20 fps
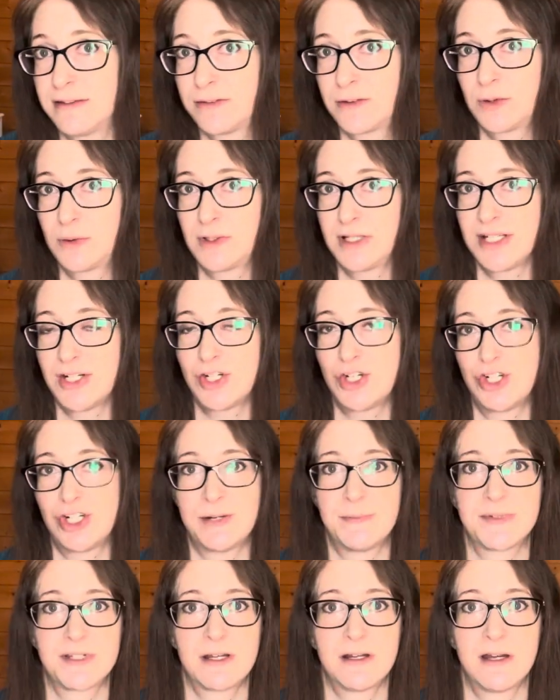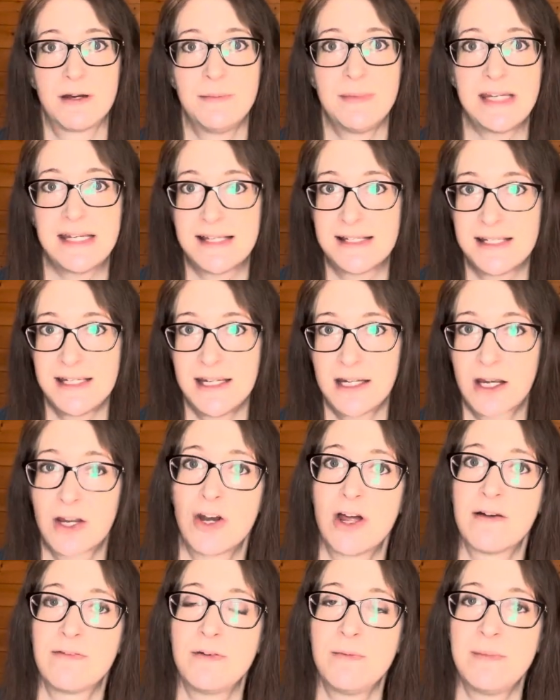the relationships can come easy. It can
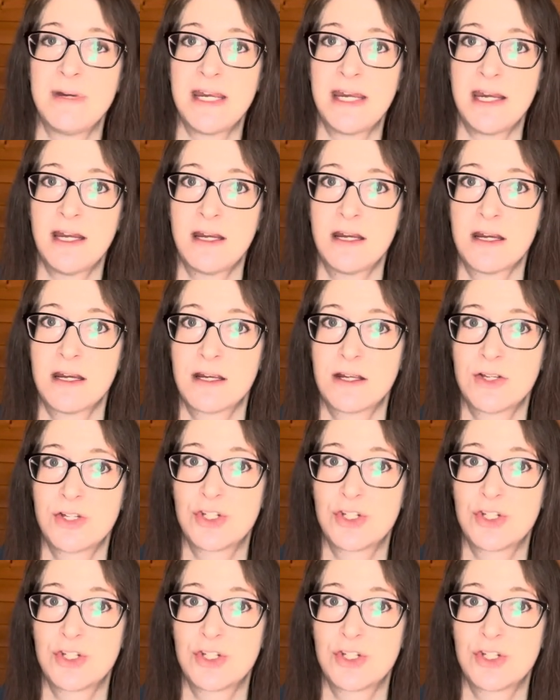often be a